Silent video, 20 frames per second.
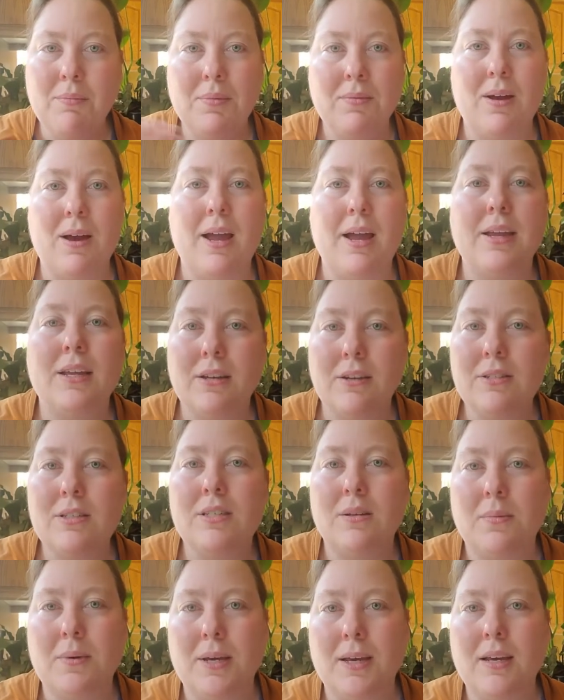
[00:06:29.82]
I
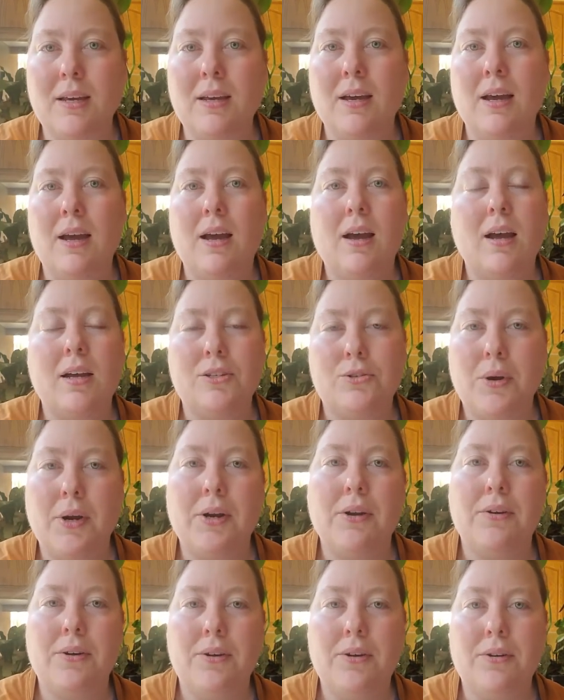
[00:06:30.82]
used to be a
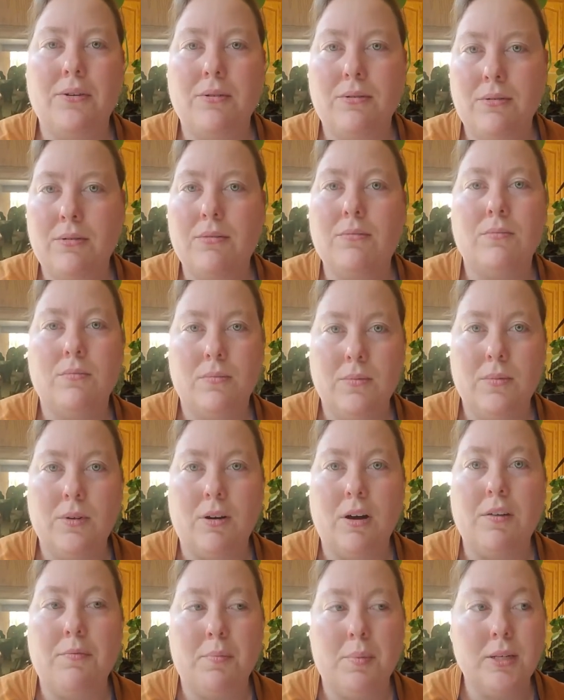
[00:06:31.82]
trainer who, you
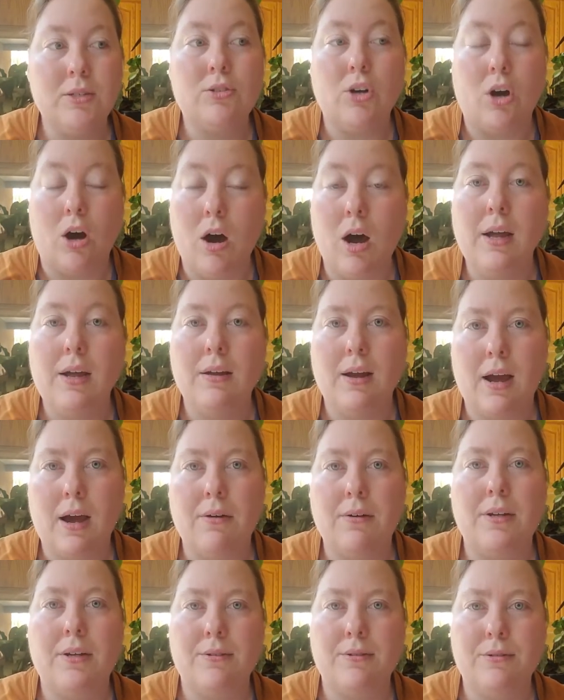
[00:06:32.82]
know, I've been taught
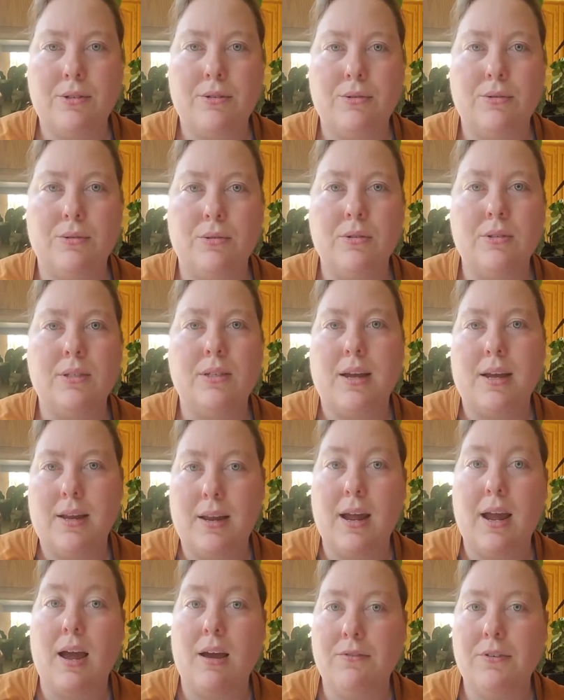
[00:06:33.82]
how to use tools and
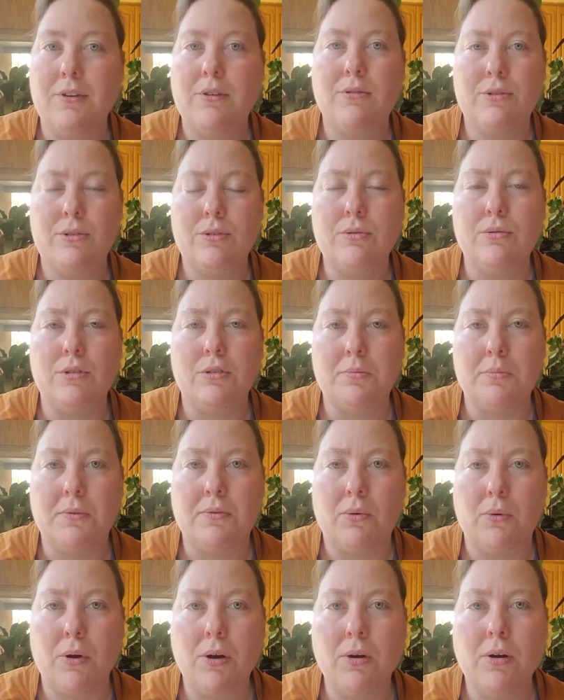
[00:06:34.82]
have used tools
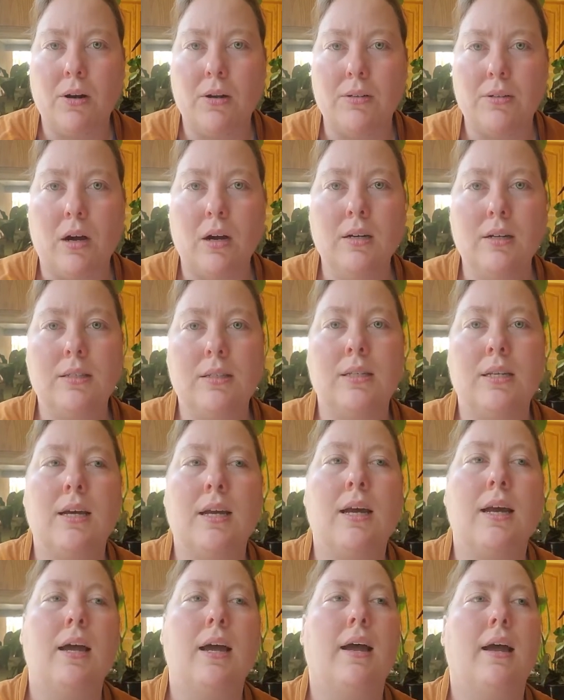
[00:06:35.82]
before on dogs.
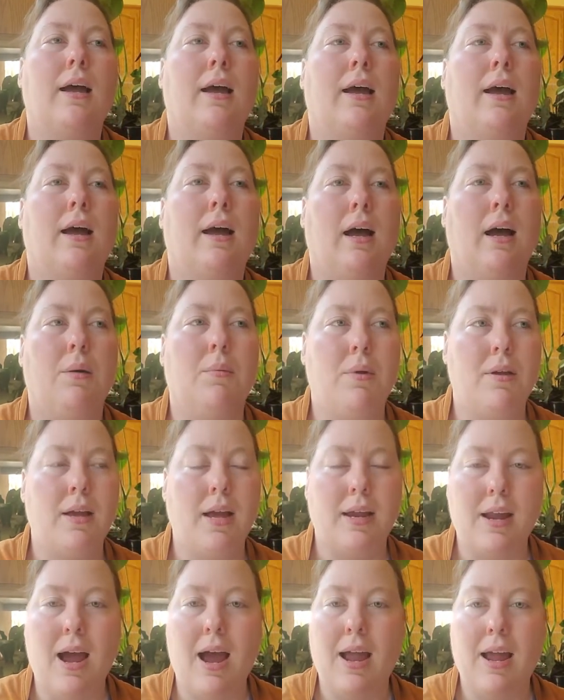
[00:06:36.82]
And
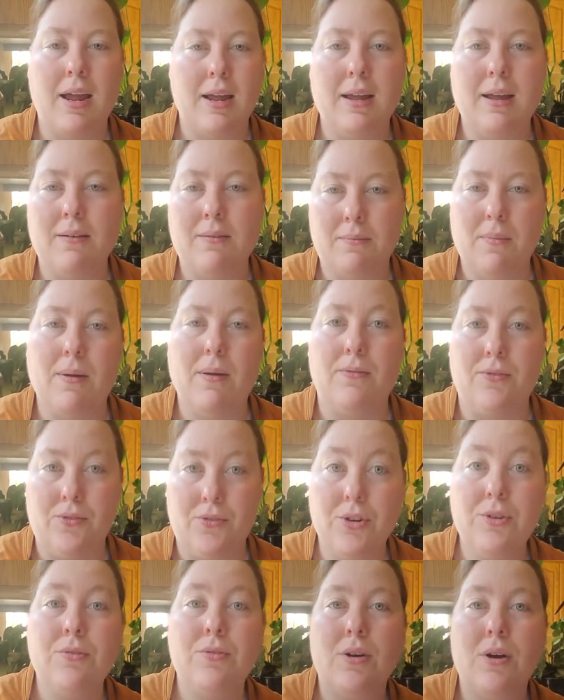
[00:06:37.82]
I
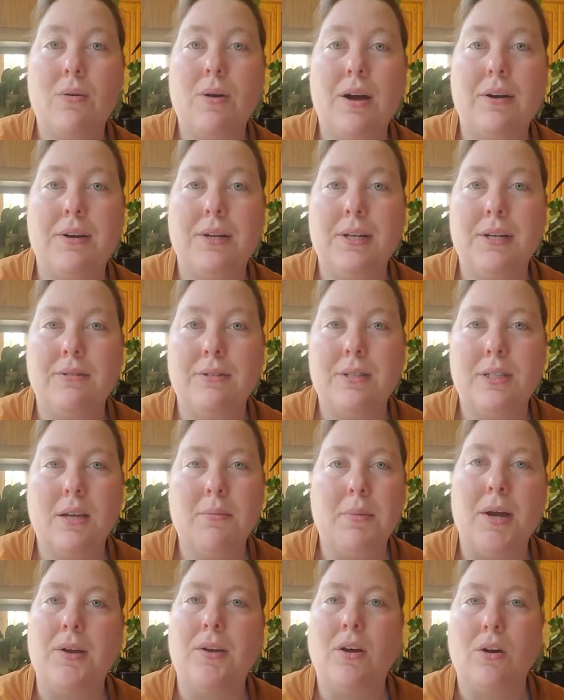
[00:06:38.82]
do know how to use them.
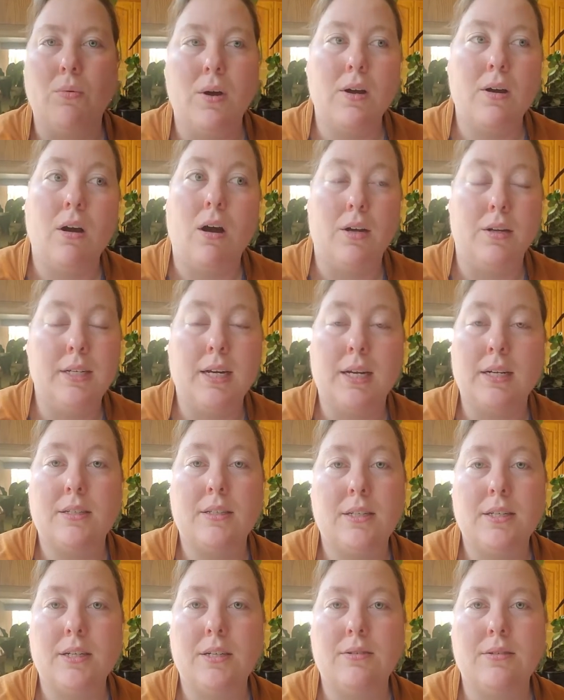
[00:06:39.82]
I know what
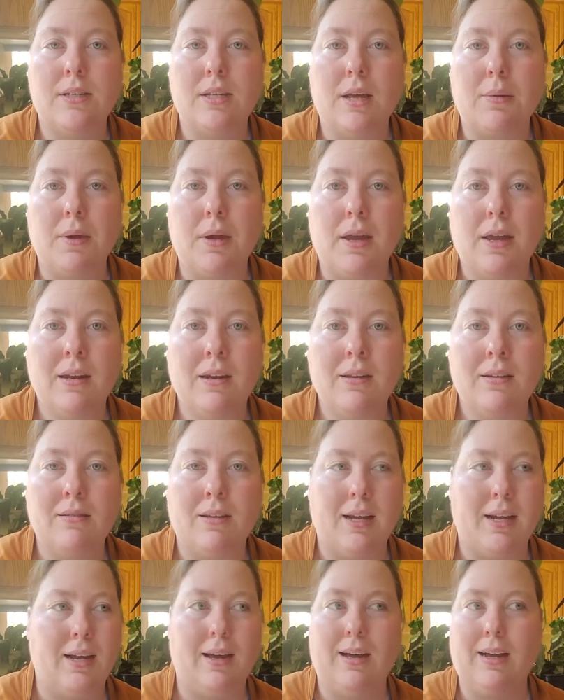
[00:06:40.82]
context to use them in.
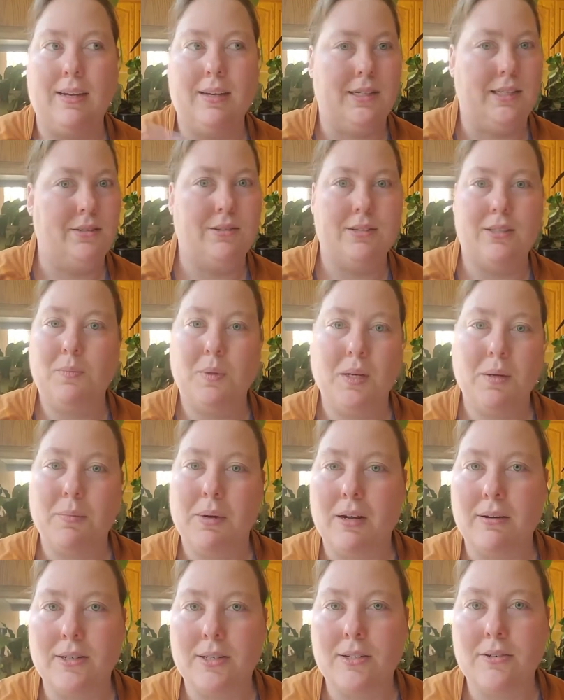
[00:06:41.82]
Like I used to be a
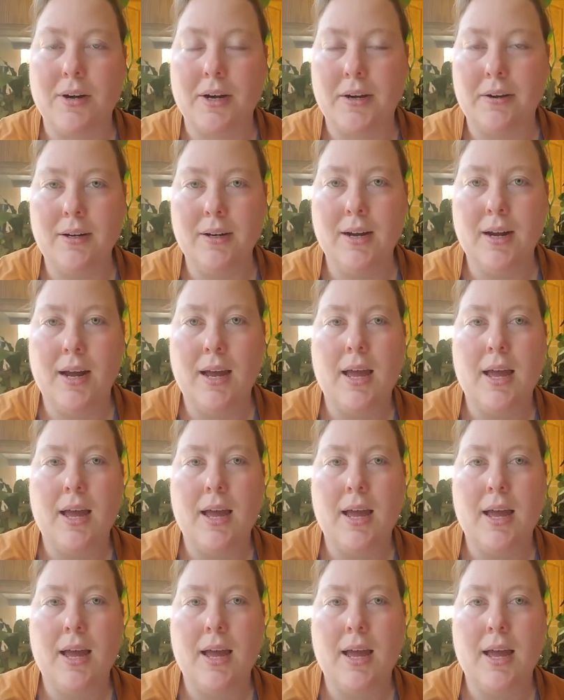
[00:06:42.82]
balanced trainer.